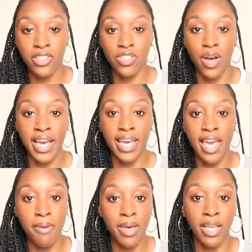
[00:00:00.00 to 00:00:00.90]
And so I
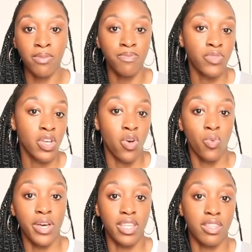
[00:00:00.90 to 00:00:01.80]
came in
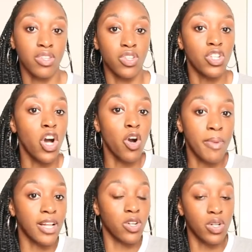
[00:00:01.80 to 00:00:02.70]
with no
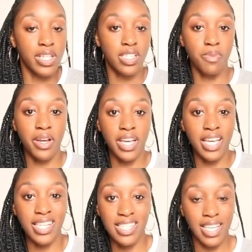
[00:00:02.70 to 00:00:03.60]
medical
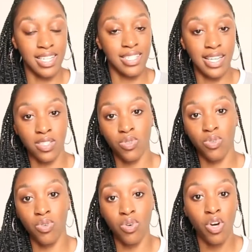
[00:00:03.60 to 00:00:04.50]
experience, and tech
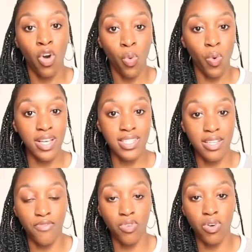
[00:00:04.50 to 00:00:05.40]
school was
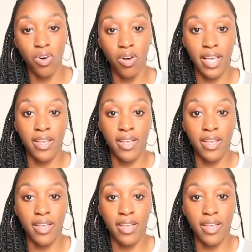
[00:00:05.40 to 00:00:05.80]
difficult.